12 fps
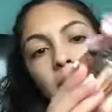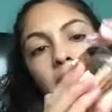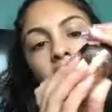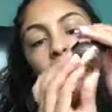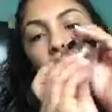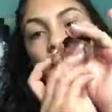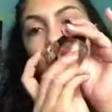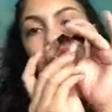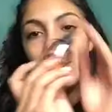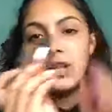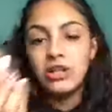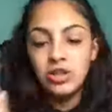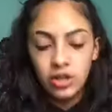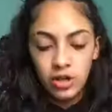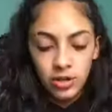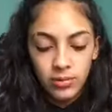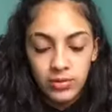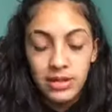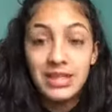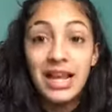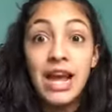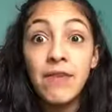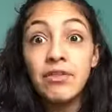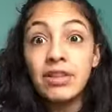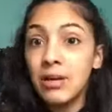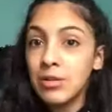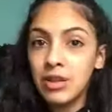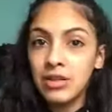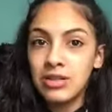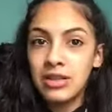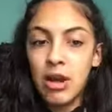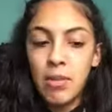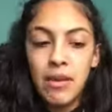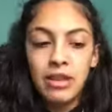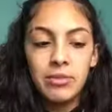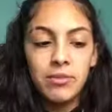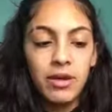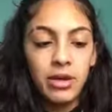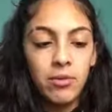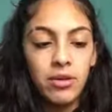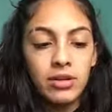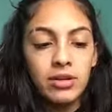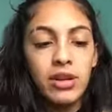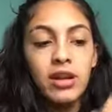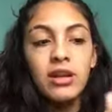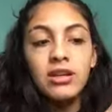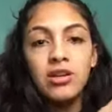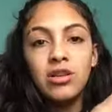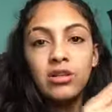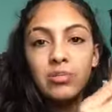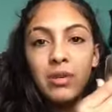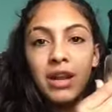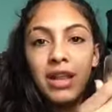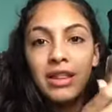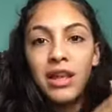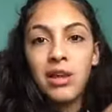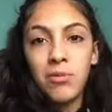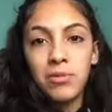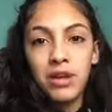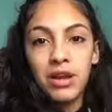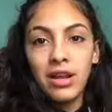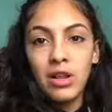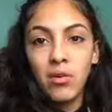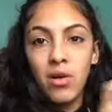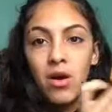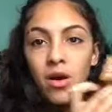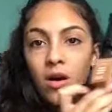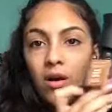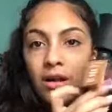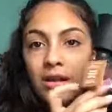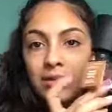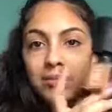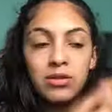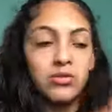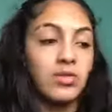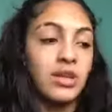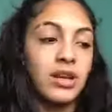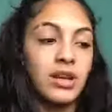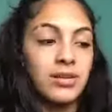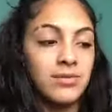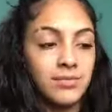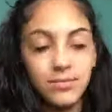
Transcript: but I got warm vanilla sugar because everything was on sale at Bath & Body Works. So you just put it in there, you plug it in the wall, and it smells really good.